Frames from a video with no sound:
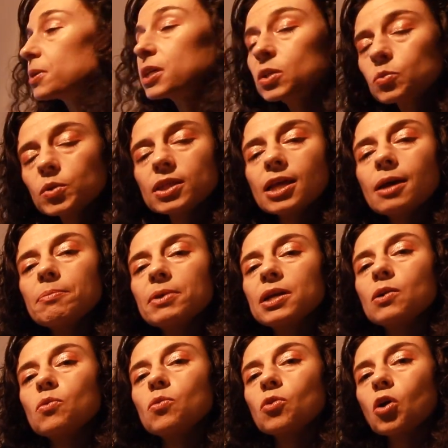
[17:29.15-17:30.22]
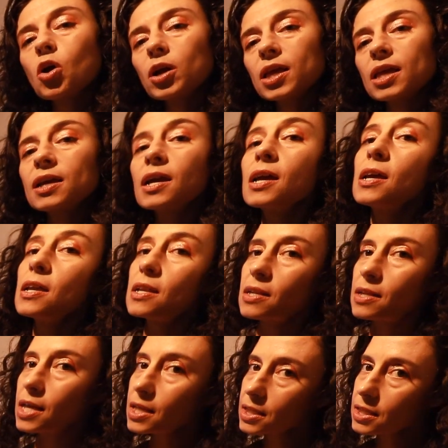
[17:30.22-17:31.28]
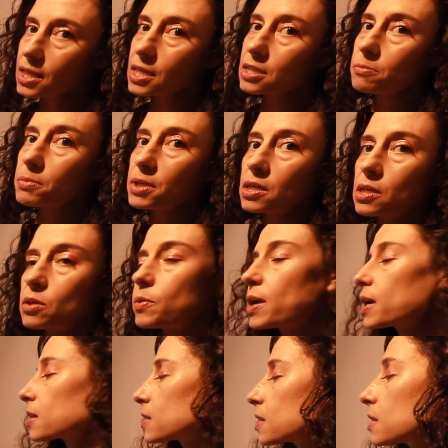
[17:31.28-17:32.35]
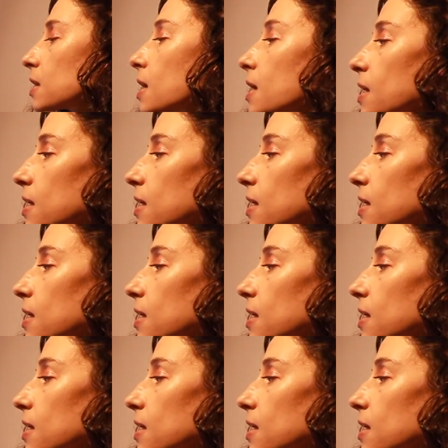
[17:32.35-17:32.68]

but with apical rocking that has been corrected,